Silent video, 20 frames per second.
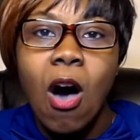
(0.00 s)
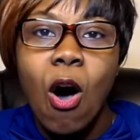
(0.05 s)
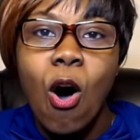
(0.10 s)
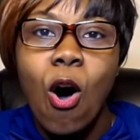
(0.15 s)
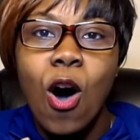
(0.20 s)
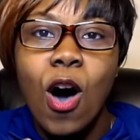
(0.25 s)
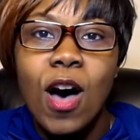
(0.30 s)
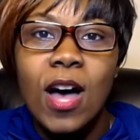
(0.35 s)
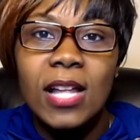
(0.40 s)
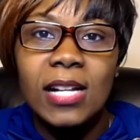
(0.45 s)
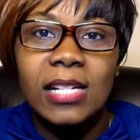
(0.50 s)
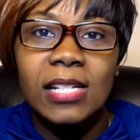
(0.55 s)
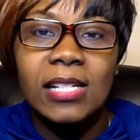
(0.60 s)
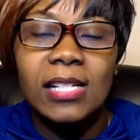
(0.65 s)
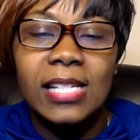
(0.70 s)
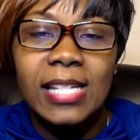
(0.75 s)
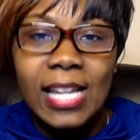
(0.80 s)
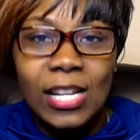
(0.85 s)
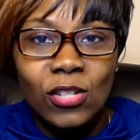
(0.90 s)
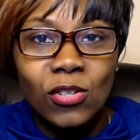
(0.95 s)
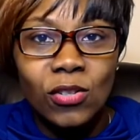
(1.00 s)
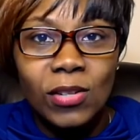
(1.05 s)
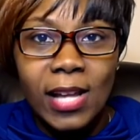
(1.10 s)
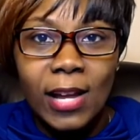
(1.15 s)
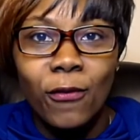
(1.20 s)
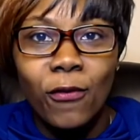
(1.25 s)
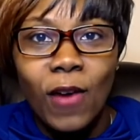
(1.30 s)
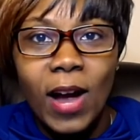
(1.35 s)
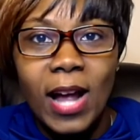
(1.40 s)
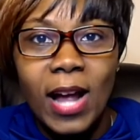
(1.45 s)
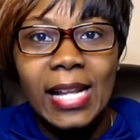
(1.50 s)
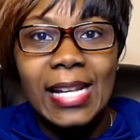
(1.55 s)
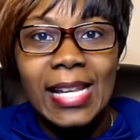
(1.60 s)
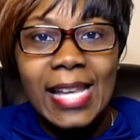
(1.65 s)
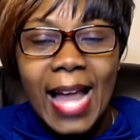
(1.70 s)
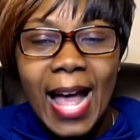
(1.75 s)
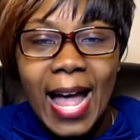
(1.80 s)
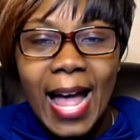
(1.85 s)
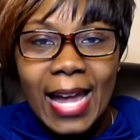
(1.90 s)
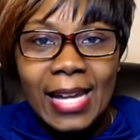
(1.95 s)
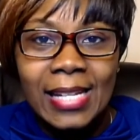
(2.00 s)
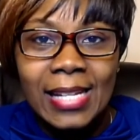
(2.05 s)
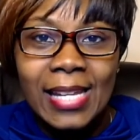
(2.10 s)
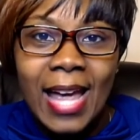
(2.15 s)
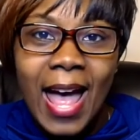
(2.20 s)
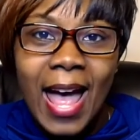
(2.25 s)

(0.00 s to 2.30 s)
On yesterday, Friday night,